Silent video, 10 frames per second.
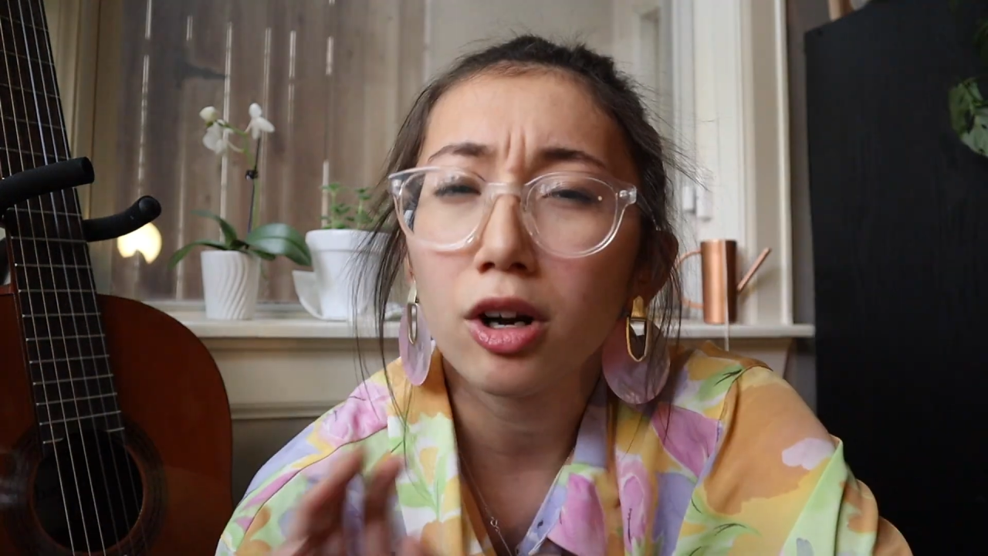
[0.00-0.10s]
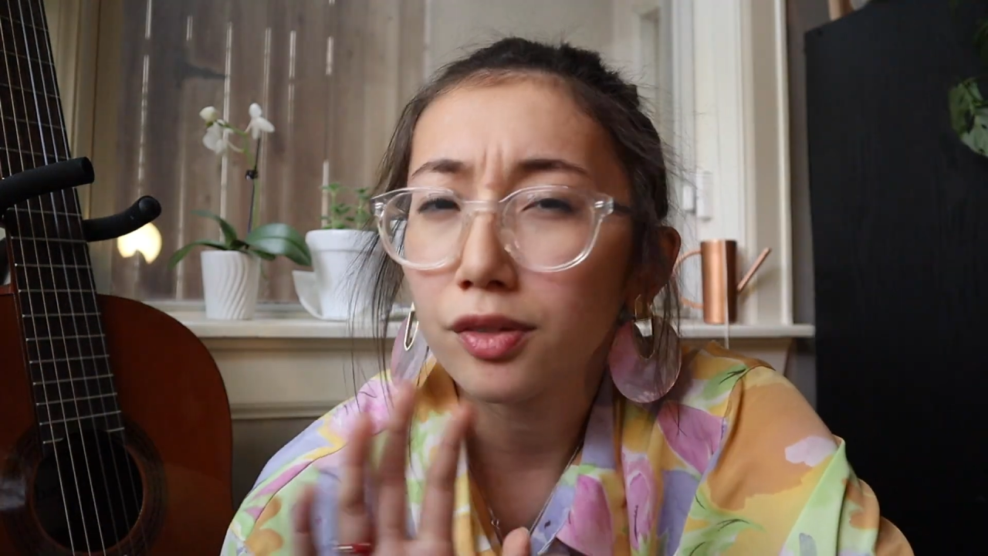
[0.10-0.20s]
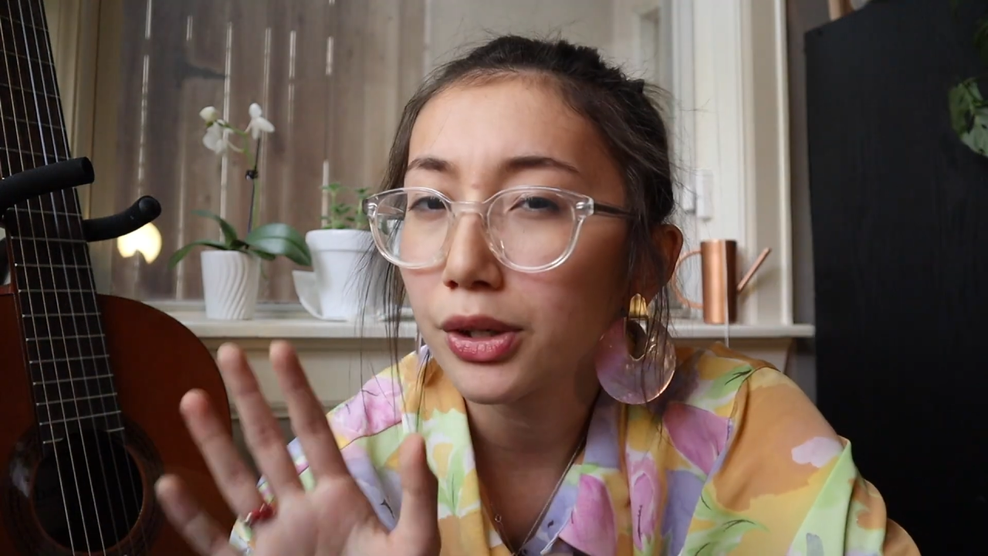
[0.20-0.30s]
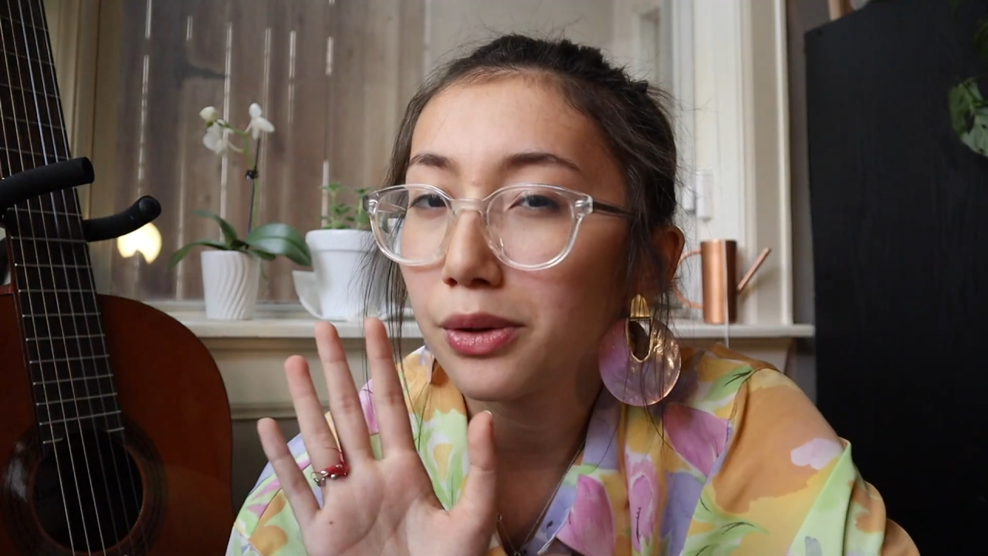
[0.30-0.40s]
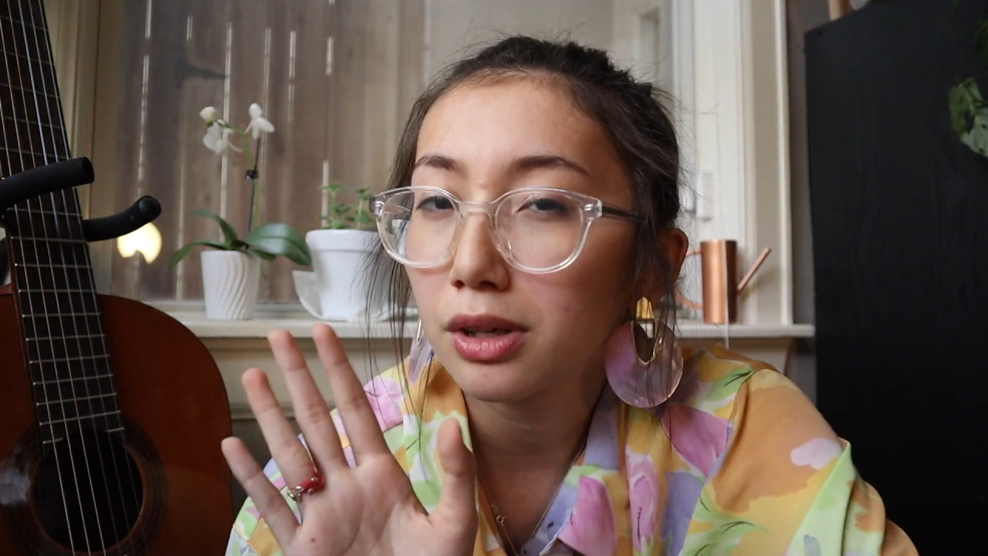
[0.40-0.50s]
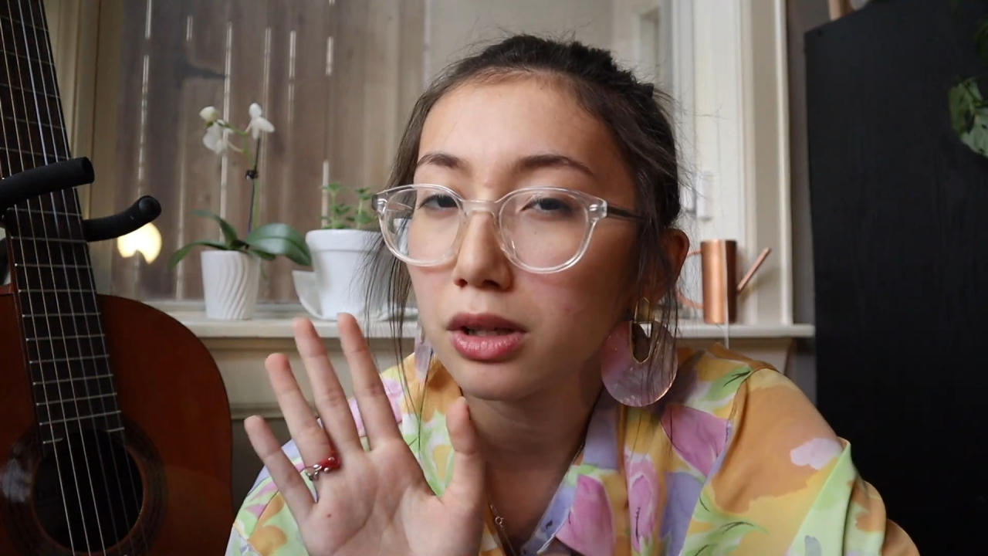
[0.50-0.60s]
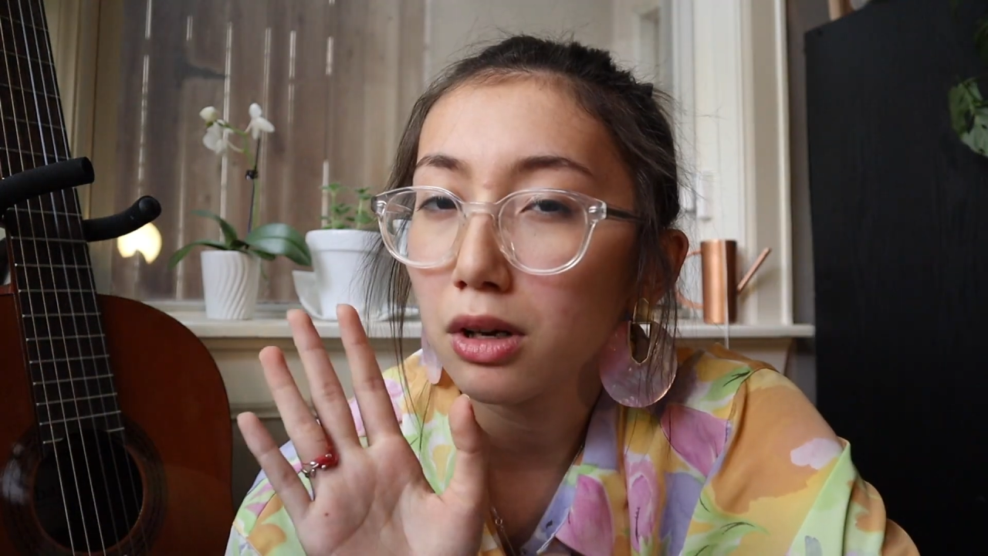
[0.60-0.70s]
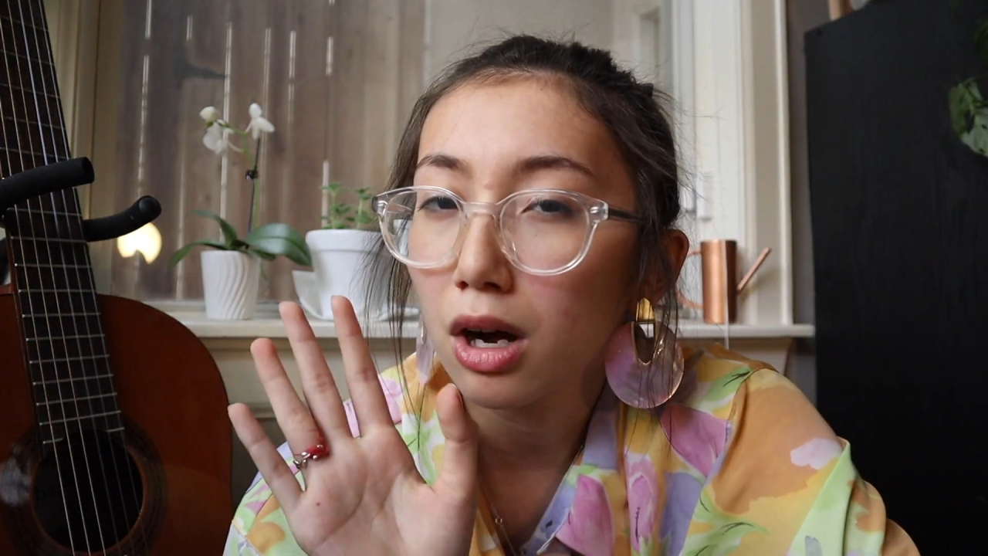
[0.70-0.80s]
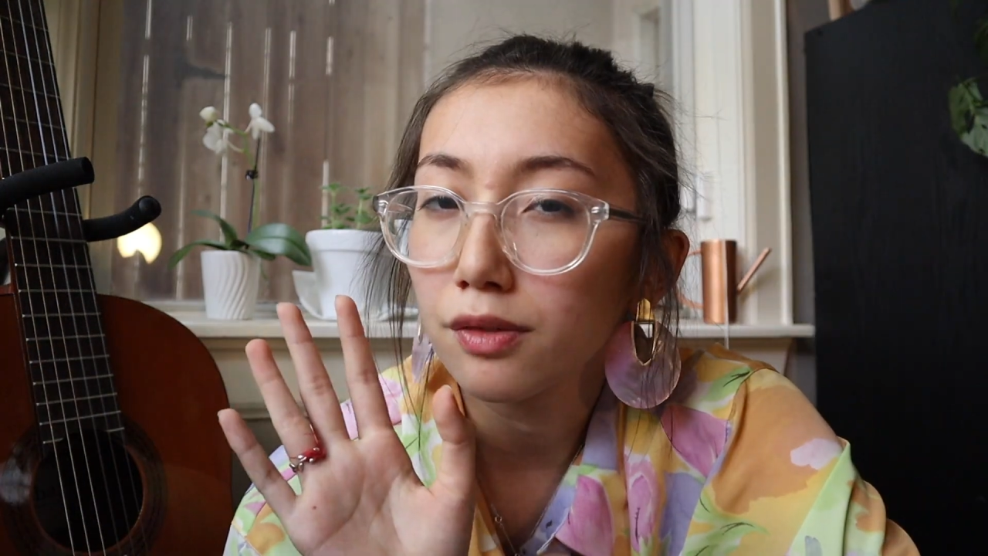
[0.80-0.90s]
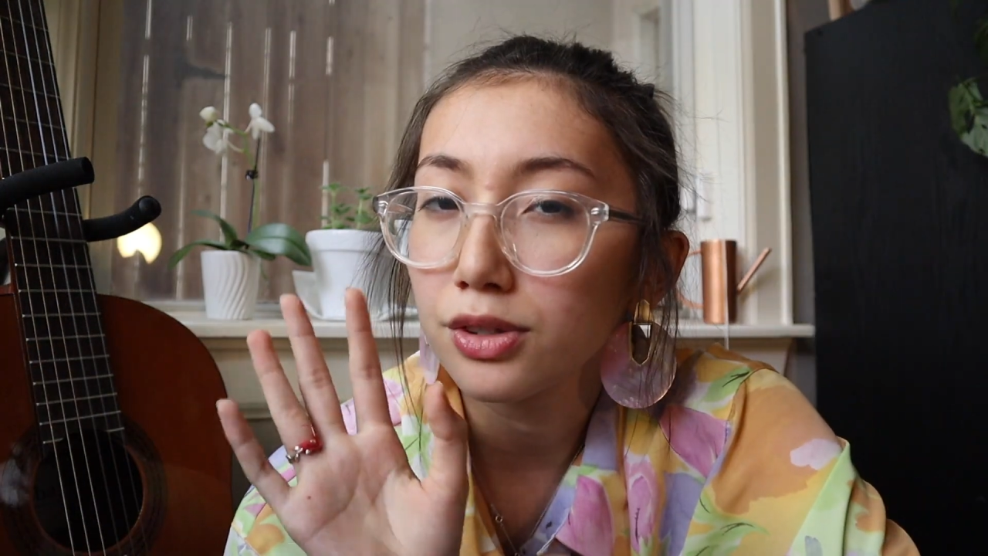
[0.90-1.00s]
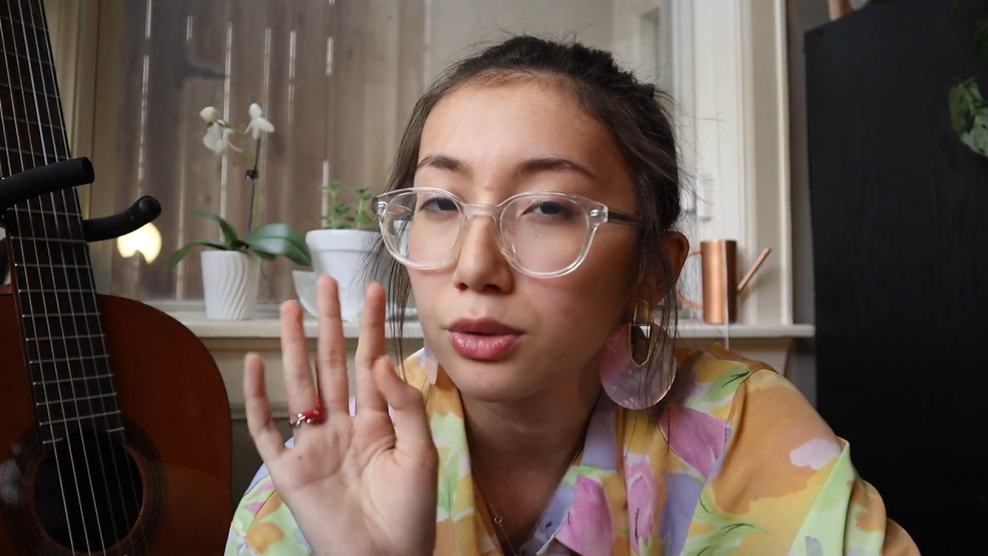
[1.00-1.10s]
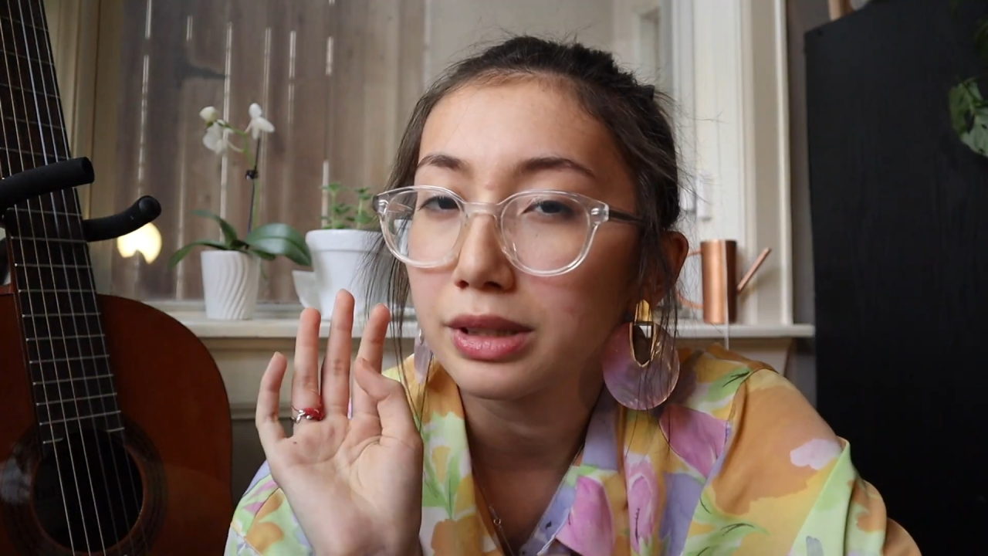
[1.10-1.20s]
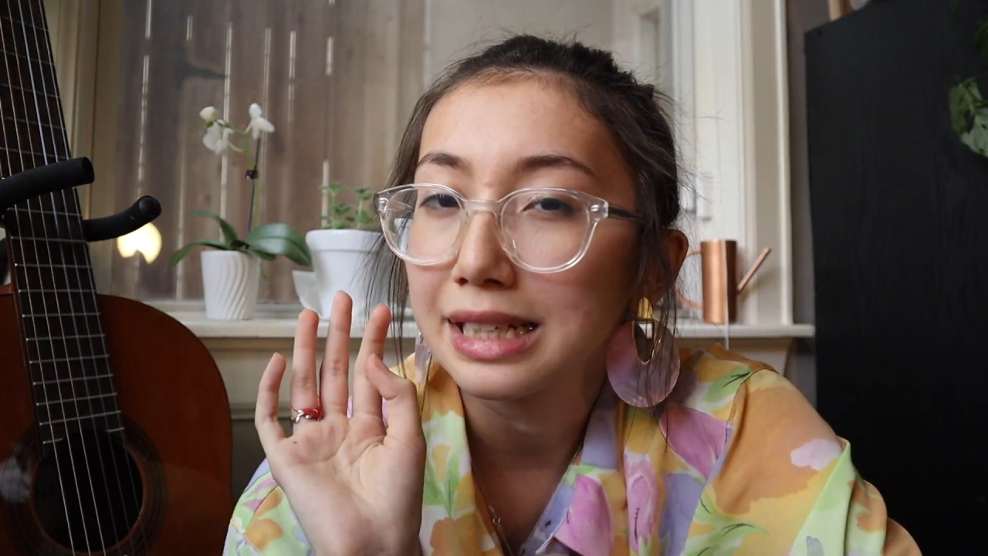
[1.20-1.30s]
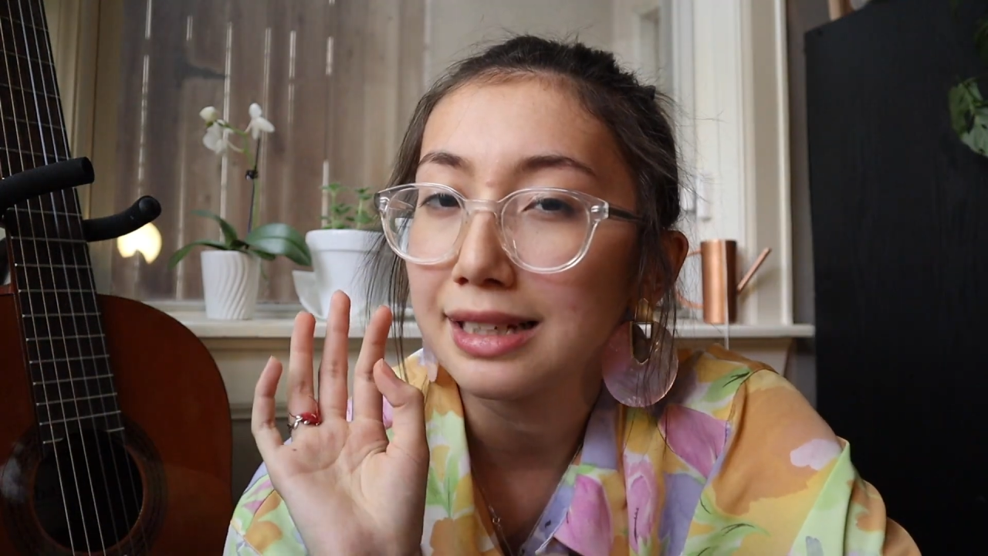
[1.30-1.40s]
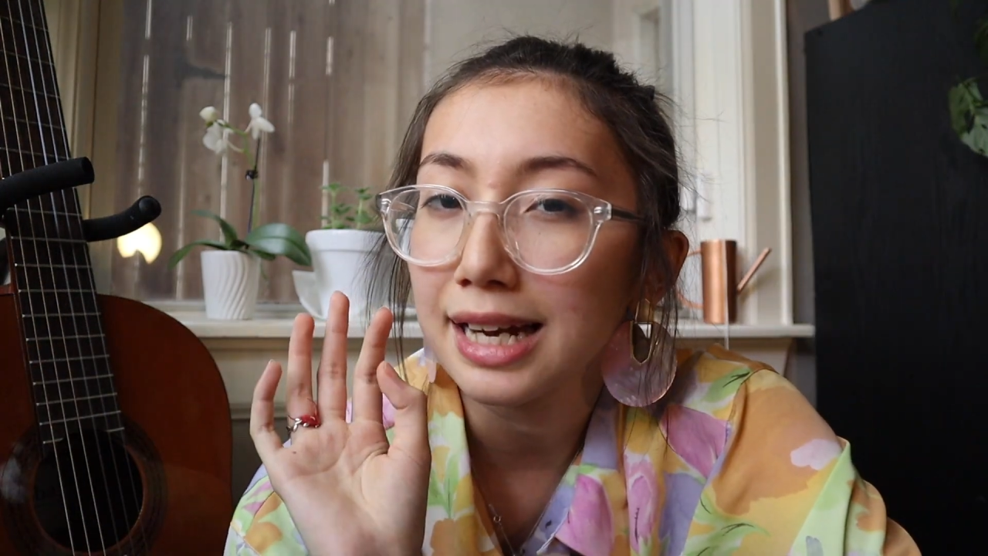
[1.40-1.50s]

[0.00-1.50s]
However, Uniqlo offers a really